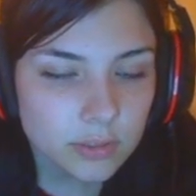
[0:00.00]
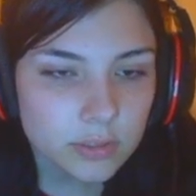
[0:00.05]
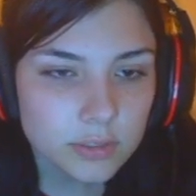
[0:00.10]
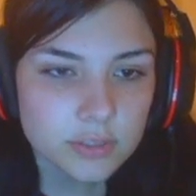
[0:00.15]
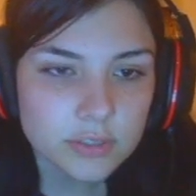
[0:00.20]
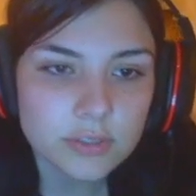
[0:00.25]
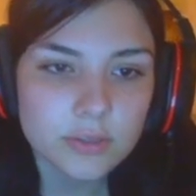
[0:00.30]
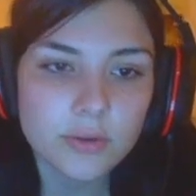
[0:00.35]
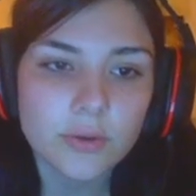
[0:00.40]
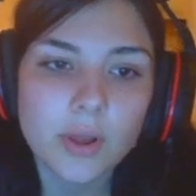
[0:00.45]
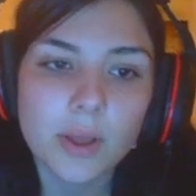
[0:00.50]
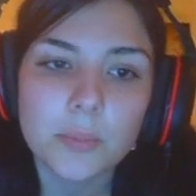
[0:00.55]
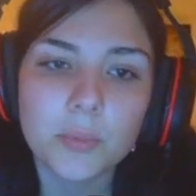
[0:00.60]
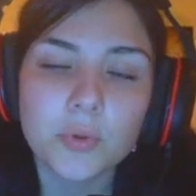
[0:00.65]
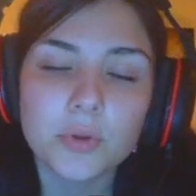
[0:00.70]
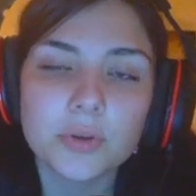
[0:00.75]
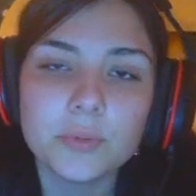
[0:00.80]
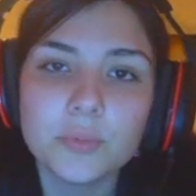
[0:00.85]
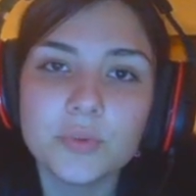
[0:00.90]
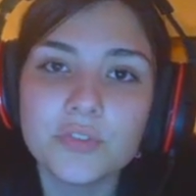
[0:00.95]
So I'm
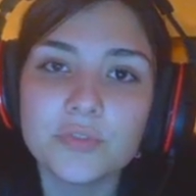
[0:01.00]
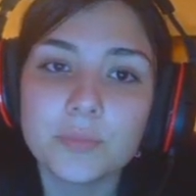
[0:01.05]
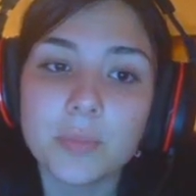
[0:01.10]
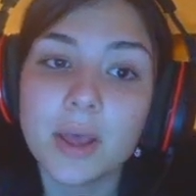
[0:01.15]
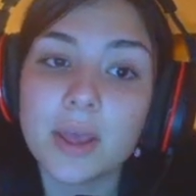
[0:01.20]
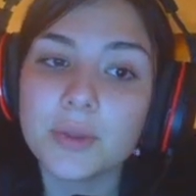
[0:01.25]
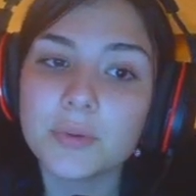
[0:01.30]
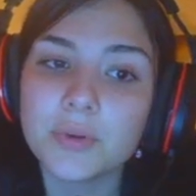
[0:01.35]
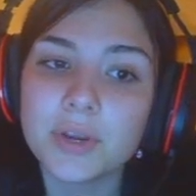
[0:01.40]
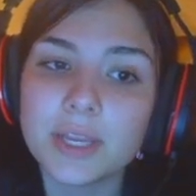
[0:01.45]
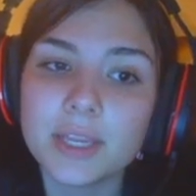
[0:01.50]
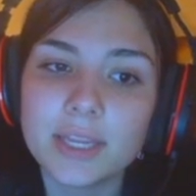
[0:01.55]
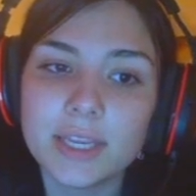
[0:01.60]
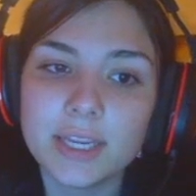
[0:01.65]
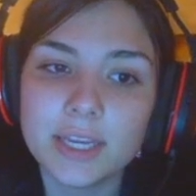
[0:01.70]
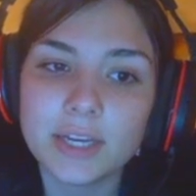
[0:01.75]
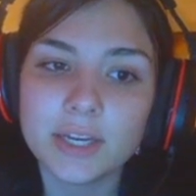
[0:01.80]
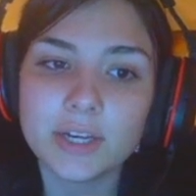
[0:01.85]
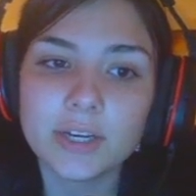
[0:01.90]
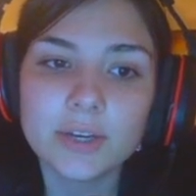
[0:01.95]
going to move mine right
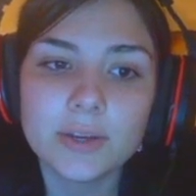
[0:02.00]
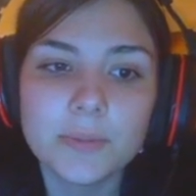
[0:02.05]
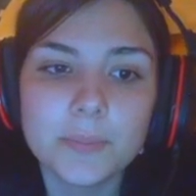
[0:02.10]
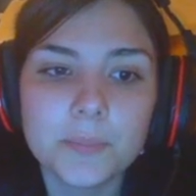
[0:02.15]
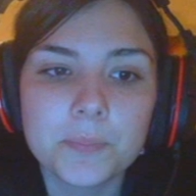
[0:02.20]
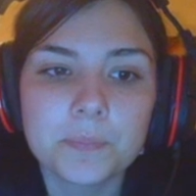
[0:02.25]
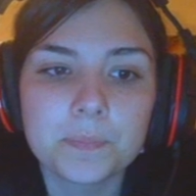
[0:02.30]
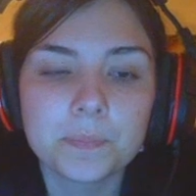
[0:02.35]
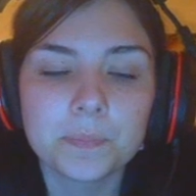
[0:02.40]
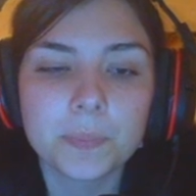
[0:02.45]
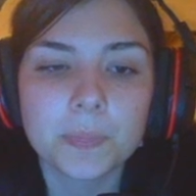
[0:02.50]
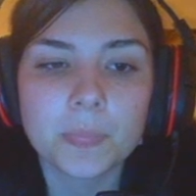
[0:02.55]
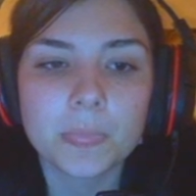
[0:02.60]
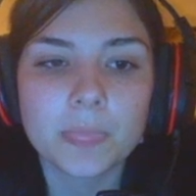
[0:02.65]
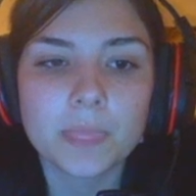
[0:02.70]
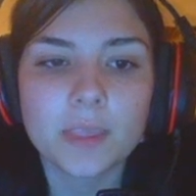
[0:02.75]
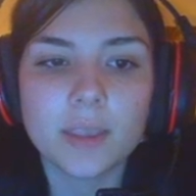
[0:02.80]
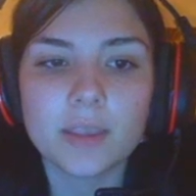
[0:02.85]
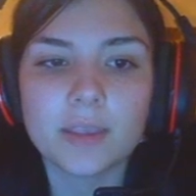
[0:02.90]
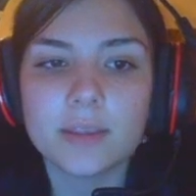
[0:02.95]
here,
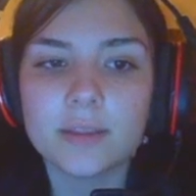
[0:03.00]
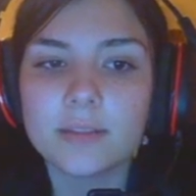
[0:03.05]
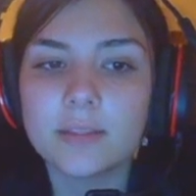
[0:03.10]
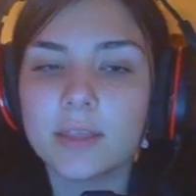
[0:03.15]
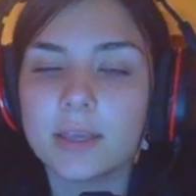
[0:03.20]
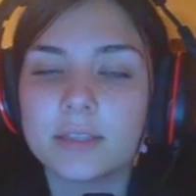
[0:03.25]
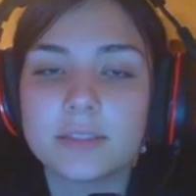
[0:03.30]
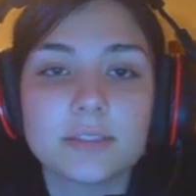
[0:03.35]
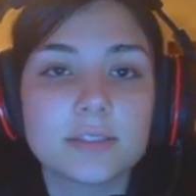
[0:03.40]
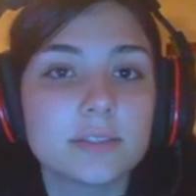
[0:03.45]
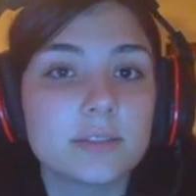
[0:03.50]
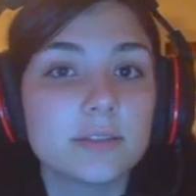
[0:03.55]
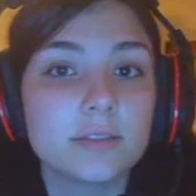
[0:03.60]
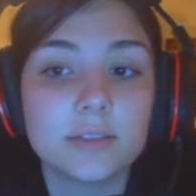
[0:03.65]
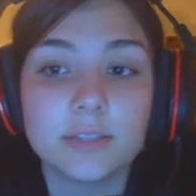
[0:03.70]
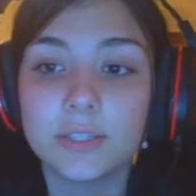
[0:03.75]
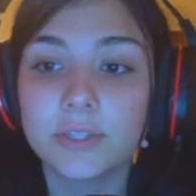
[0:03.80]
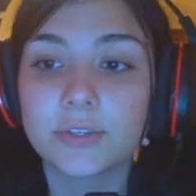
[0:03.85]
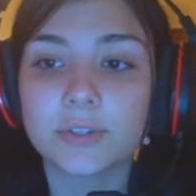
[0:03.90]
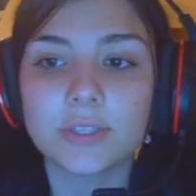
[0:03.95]
and that's
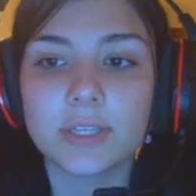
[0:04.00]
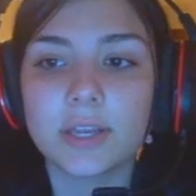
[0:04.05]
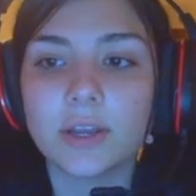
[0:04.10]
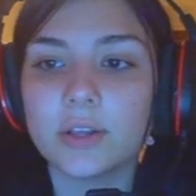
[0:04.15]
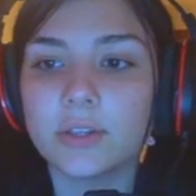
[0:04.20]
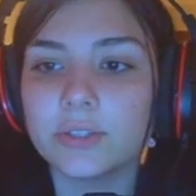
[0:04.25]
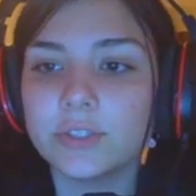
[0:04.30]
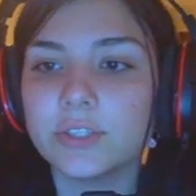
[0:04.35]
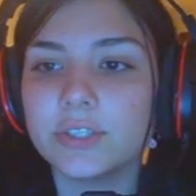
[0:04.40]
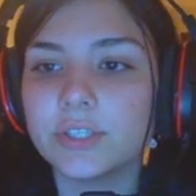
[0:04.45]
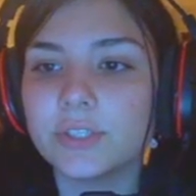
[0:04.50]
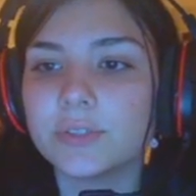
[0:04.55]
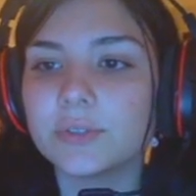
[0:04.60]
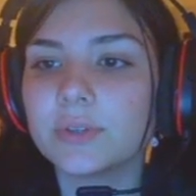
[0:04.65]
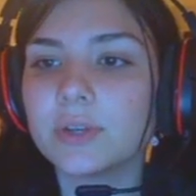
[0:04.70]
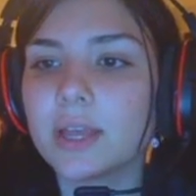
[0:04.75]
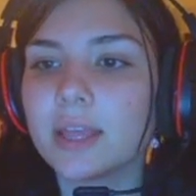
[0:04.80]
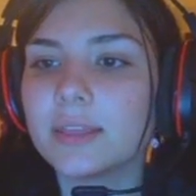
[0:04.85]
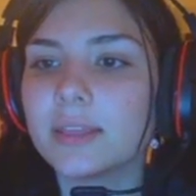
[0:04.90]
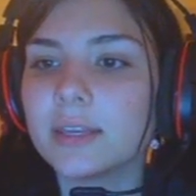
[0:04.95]
literally all you do,
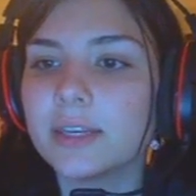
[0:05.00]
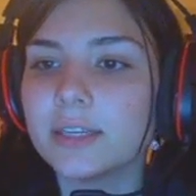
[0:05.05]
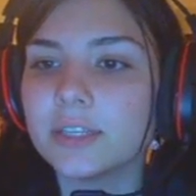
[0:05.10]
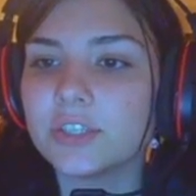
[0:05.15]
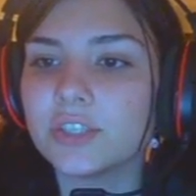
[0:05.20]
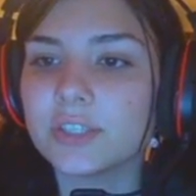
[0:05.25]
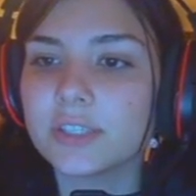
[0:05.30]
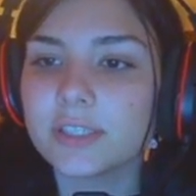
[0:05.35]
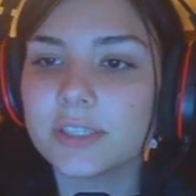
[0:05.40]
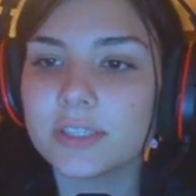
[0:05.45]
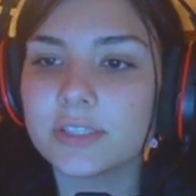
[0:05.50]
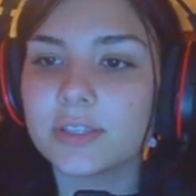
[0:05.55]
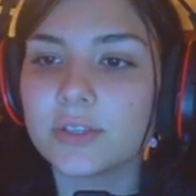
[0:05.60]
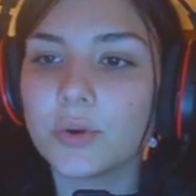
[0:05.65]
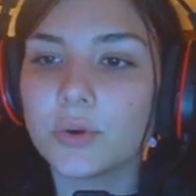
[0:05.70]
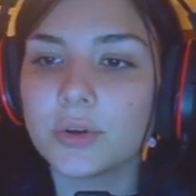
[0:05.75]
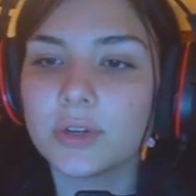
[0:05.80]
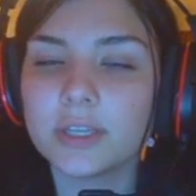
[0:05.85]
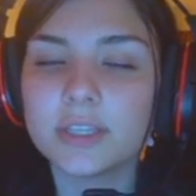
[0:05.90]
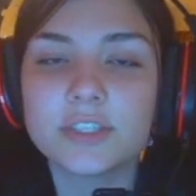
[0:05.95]
and then it just does the
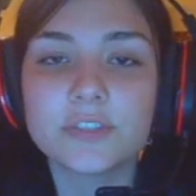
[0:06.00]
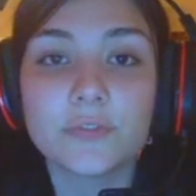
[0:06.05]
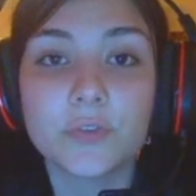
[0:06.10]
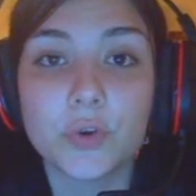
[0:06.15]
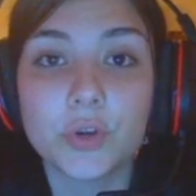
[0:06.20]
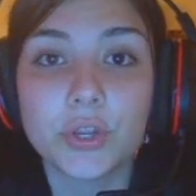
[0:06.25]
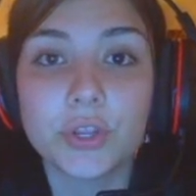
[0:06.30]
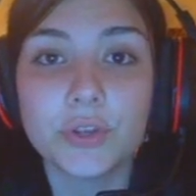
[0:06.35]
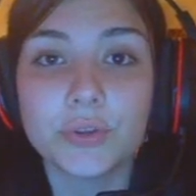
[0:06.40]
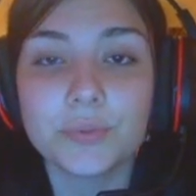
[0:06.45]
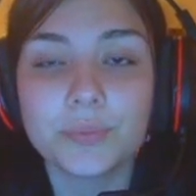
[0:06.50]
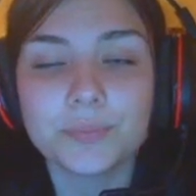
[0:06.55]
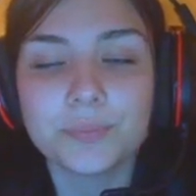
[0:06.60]
coordinates for you.